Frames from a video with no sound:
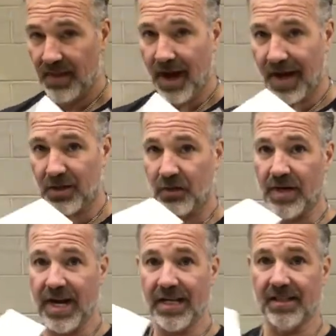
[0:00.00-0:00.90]
I
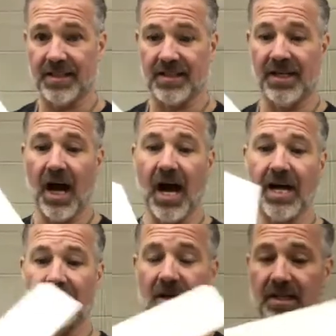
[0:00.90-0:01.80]
created this
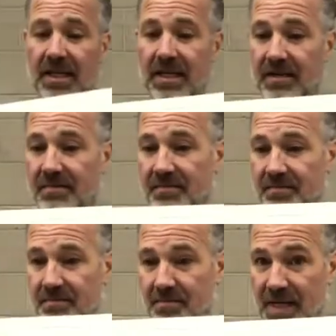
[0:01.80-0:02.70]
guide on here
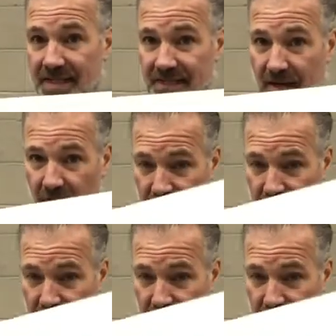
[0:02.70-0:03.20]
myself.